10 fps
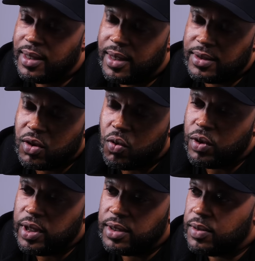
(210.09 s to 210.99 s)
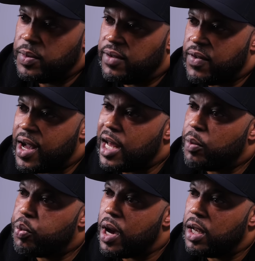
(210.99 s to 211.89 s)
that's corny to me. If I got a
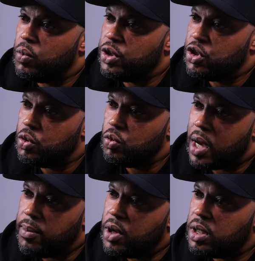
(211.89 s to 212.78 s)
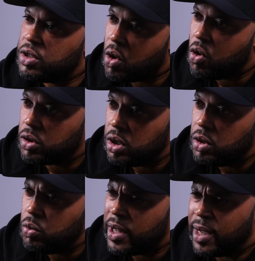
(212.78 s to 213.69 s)
problem with you, I'm gonna talk to
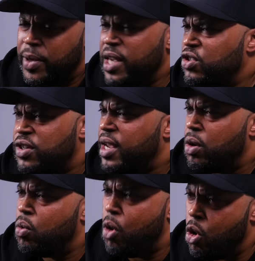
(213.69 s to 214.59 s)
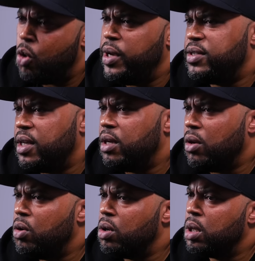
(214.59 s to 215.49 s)
you. Like me and Jay don't always get
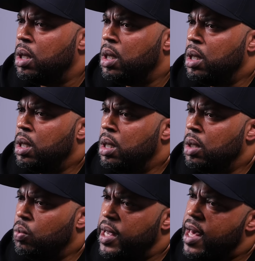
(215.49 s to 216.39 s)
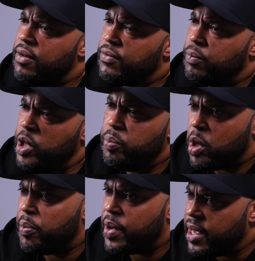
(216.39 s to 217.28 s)
along. We have we
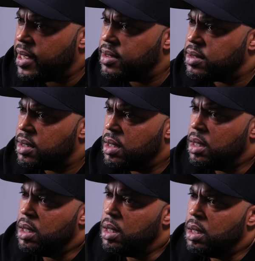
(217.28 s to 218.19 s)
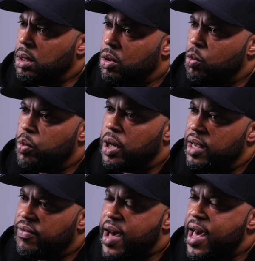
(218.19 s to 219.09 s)
bump heads, you know, but
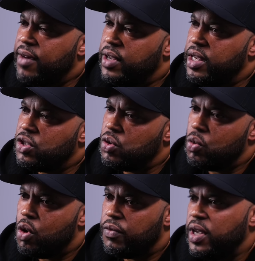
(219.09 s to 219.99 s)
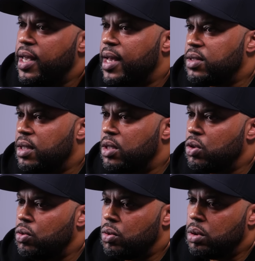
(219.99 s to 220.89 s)
if I have an issue or if he has an
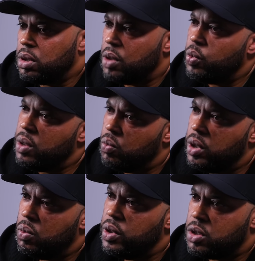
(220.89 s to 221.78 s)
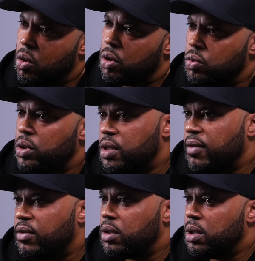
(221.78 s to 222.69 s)
issue, then we we, we talk to each
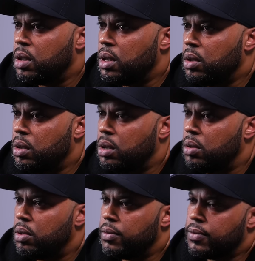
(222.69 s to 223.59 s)
other, you know.